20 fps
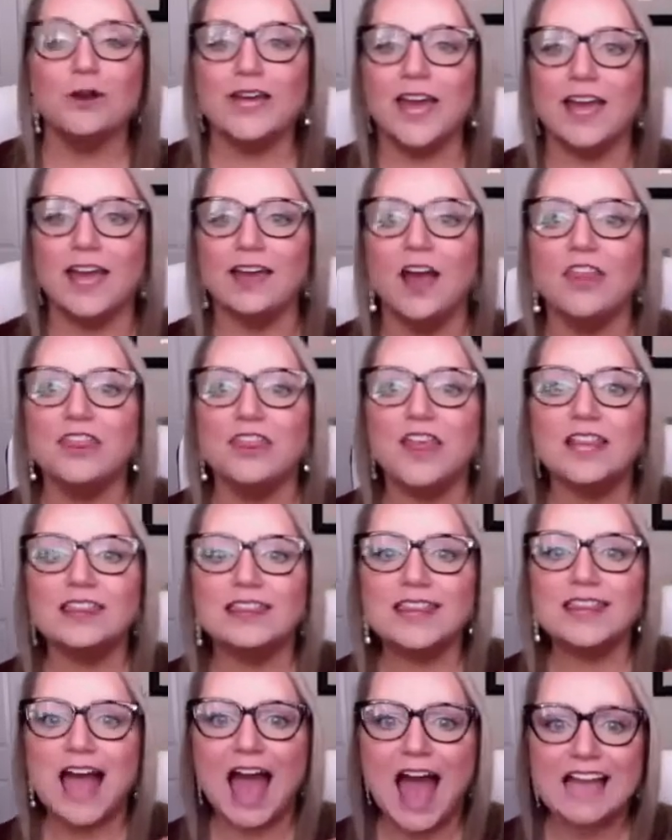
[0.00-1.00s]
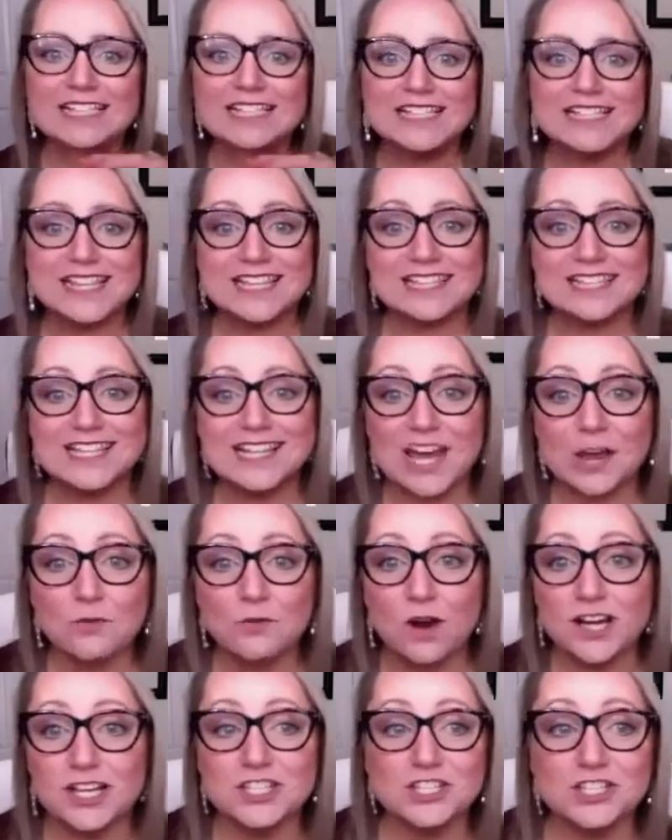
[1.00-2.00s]
Okay, the last thing that
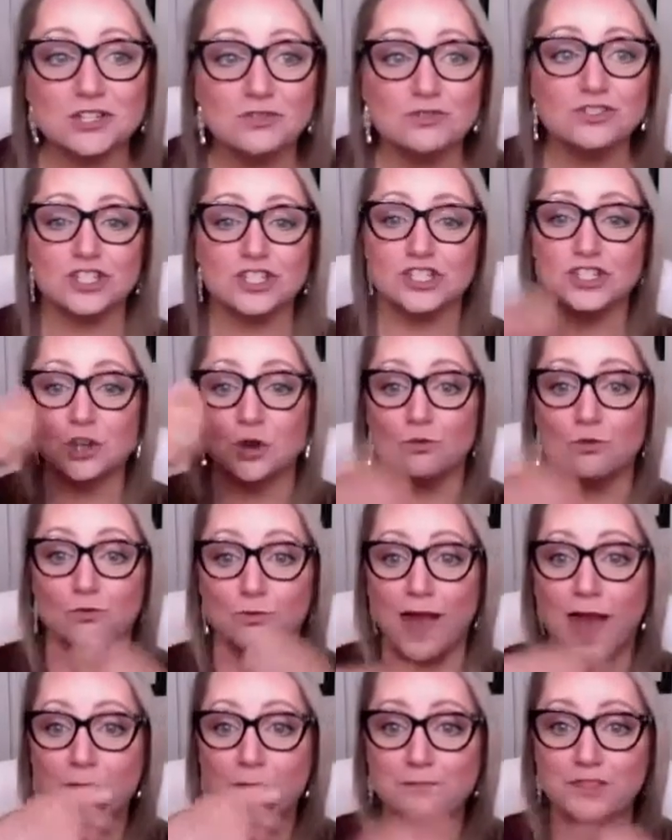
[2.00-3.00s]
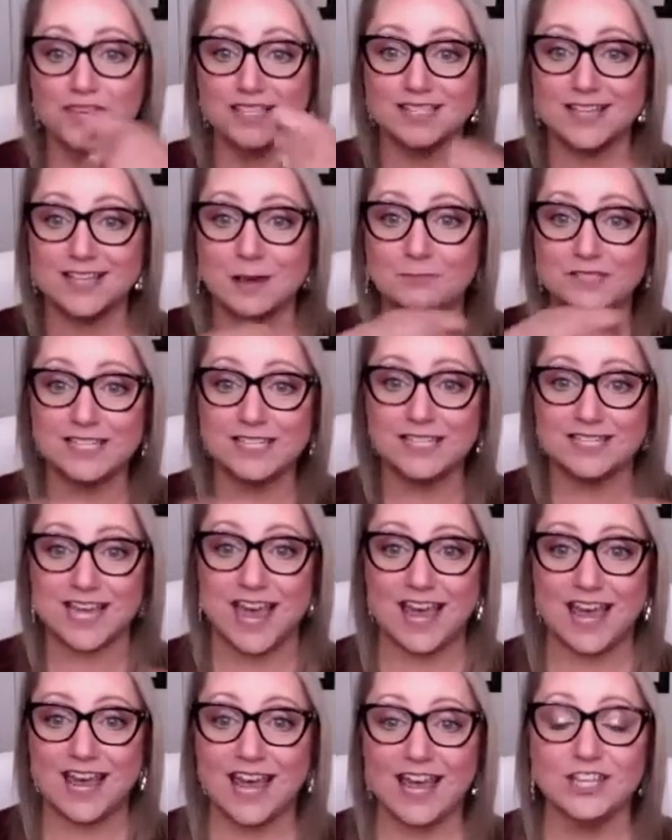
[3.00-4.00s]
I want to do just to wrap this up
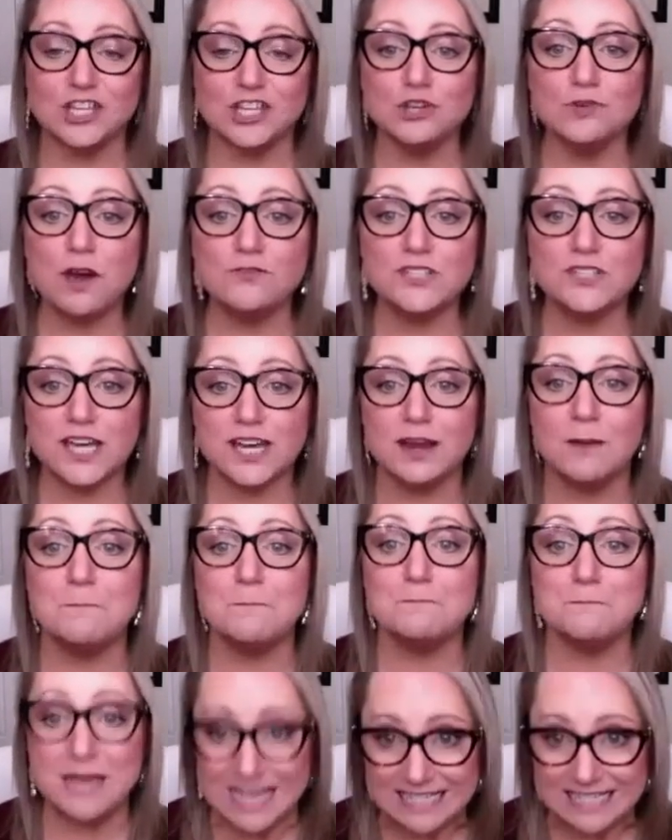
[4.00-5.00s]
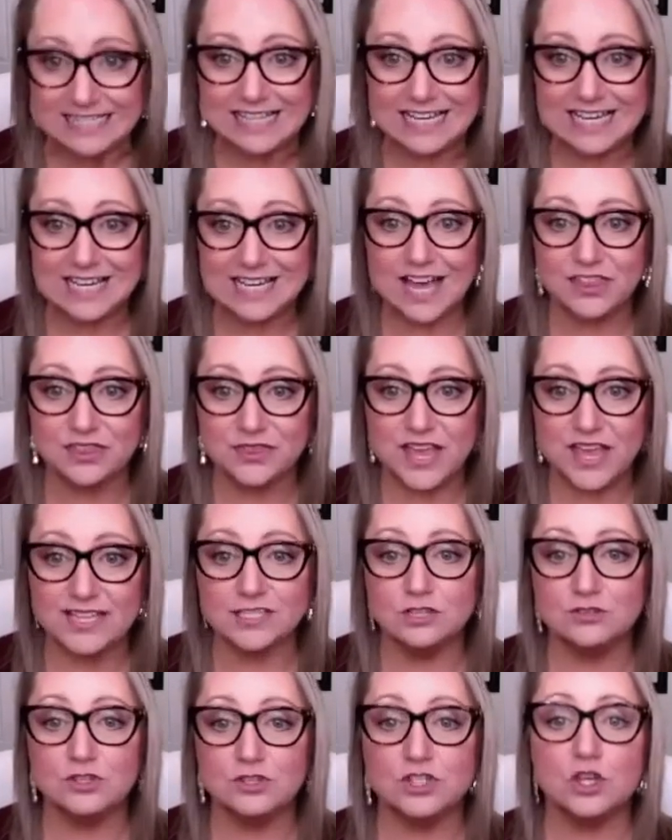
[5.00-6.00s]
today, and you have done amazing, and
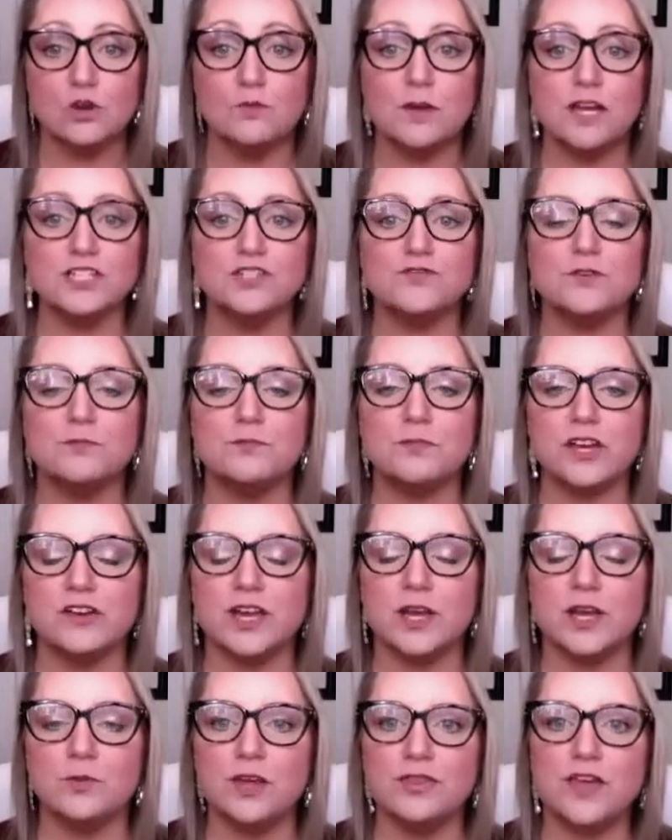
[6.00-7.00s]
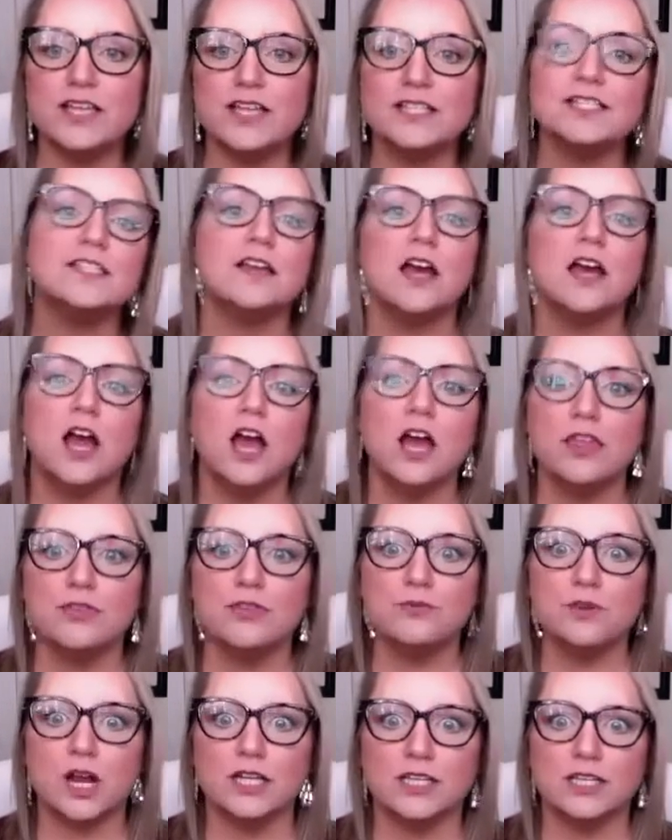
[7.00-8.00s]
thank you so much for bearing with us
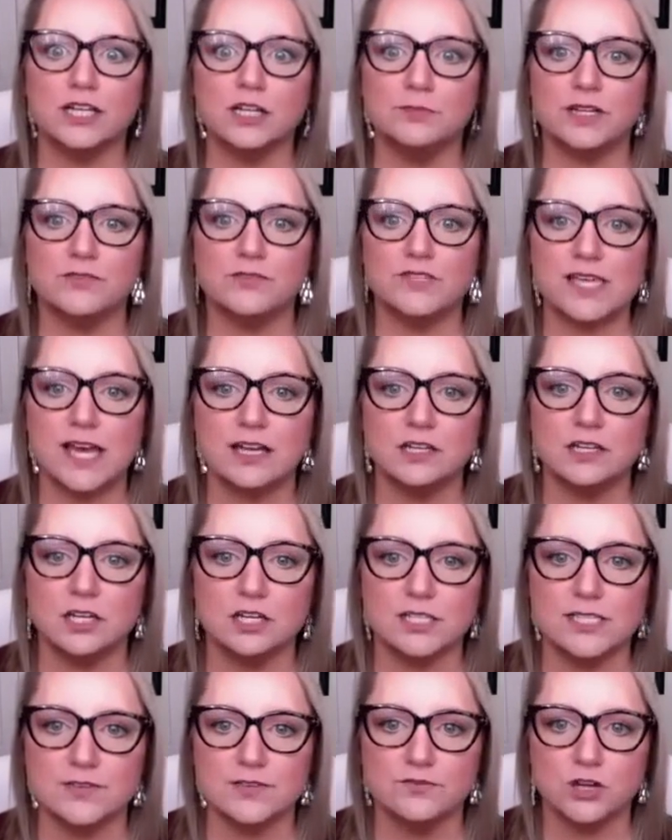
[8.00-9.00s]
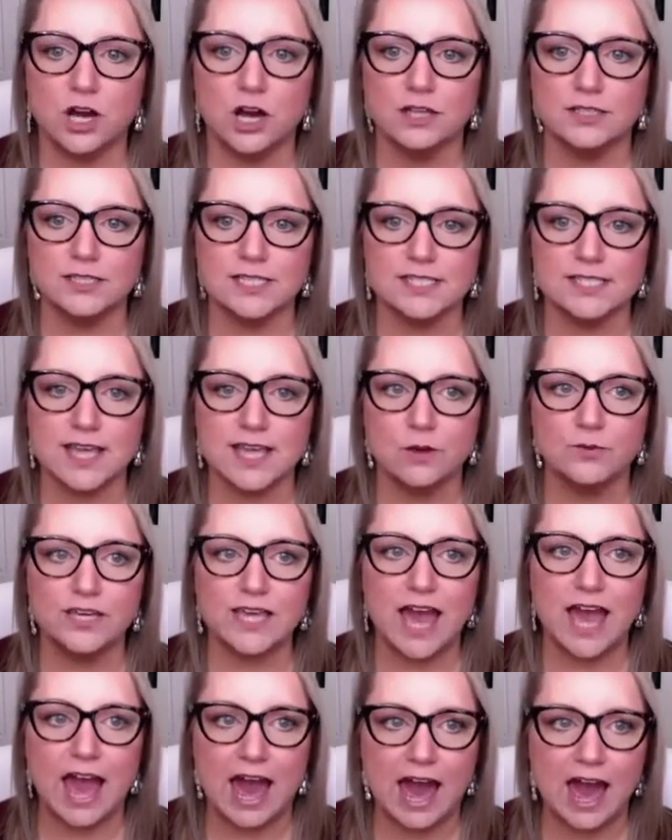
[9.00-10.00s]
through our little bit of technical difficulties that
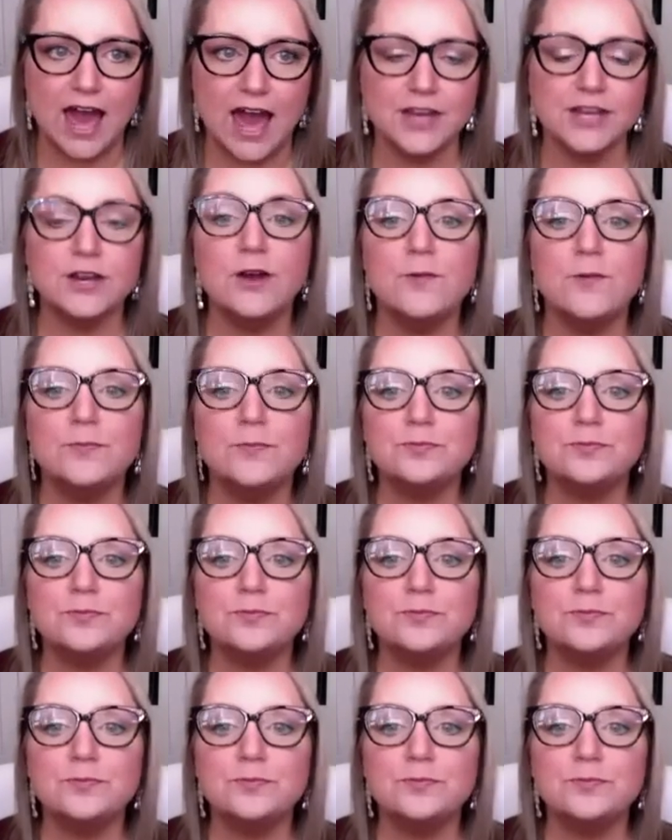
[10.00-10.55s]
we had.